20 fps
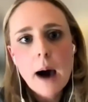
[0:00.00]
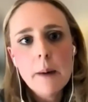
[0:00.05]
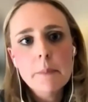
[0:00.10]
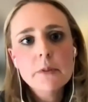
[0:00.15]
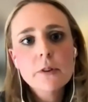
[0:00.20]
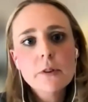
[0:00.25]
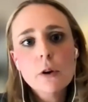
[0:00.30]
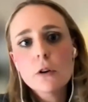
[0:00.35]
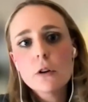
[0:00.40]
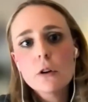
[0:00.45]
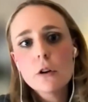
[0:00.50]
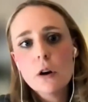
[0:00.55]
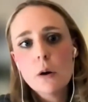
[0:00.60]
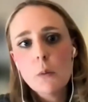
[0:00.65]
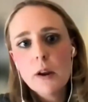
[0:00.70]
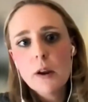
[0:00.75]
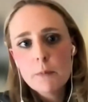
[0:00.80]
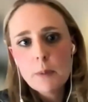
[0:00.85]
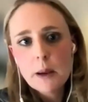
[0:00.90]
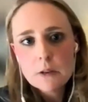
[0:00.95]
So,
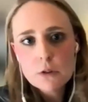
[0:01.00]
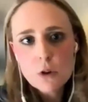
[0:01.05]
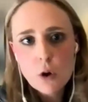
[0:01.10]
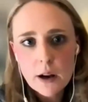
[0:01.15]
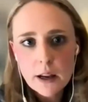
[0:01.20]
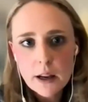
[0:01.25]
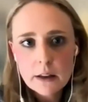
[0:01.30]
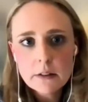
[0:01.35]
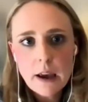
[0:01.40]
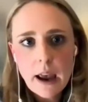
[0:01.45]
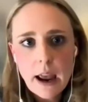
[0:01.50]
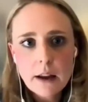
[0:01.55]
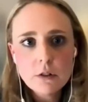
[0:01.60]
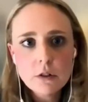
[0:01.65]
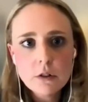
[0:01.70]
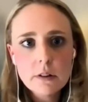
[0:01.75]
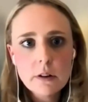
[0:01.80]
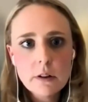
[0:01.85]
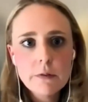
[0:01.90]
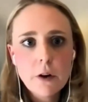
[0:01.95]
we've been talking to
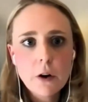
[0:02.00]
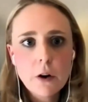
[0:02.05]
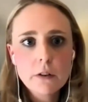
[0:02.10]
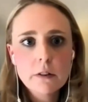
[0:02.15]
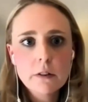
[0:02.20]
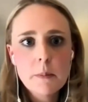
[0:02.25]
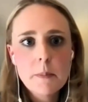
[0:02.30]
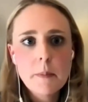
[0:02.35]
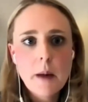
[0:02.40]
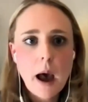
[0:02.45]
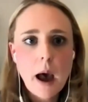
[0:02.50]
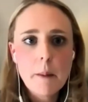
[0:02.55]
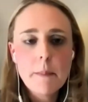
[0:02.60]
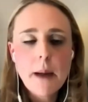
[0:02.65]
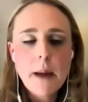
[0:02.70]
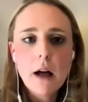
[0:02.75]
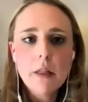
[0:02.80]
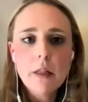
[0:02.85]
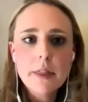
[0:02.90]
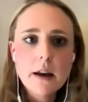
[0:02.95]
agency folks
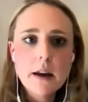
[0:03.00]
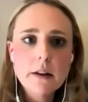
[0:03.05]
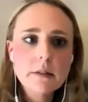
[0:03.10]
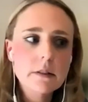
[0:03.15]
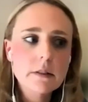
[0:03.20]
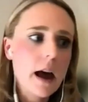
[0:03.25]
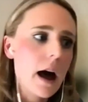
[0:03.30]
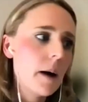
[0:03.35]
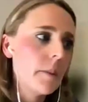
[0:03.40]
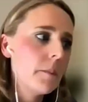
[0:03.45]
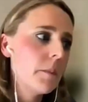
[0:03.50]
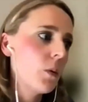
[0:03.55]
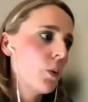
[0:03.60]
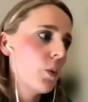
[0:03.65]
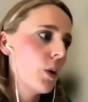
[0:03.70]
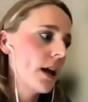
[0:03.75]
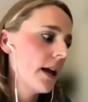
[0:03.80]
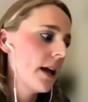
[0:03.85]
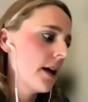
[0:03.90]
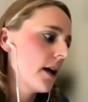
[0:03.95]
about this.
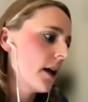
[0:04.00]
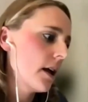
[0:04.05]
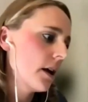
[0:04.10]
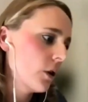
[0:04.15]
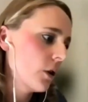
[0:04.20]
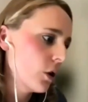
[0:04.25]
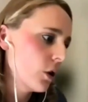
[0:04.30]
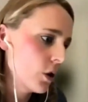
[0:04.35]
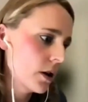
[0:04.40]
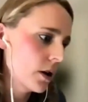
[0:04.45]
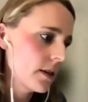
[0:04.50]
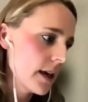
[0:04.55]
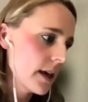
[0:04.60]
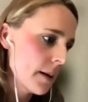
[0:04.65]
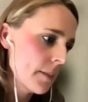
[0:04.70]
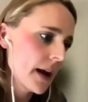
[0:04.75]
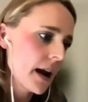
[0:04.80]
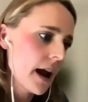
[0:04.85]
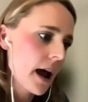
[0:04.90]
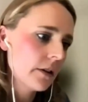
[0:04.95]
We included
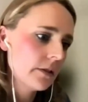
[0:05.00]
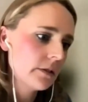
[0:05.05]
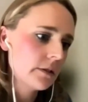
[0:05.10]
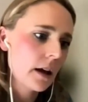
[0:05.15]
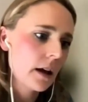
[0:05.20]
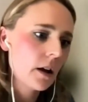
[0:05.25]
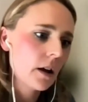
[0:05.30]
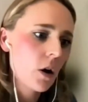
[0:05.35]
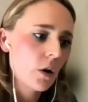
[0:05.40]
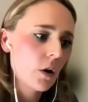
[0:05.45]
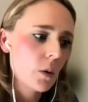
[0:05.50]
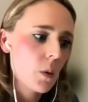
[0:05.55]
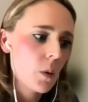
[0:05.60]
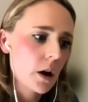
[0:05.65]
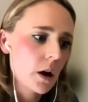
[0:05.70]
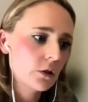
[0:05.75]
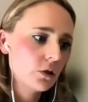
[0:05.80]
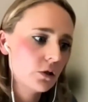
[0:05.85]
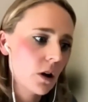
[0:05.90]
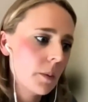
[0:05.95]
them in our stakeholder
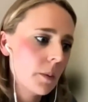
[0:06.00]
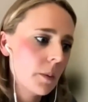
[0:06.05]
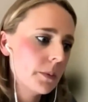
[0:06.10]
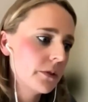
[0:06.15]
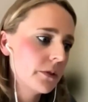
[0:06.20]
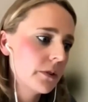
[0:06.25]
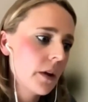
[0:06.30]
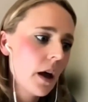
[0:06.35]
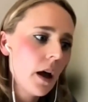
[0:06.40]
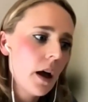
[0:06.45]
workshops.